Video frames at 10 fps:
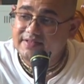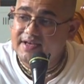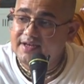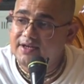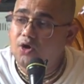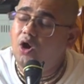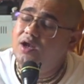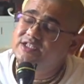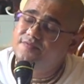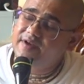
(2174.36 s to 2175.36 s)
were there and
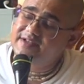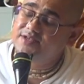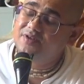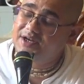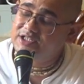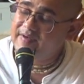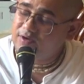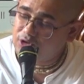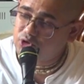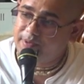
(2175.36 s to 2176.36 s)
all his friends and relatives were
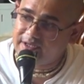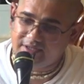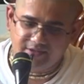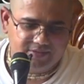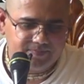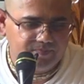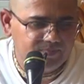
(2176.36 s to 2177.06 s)
also present.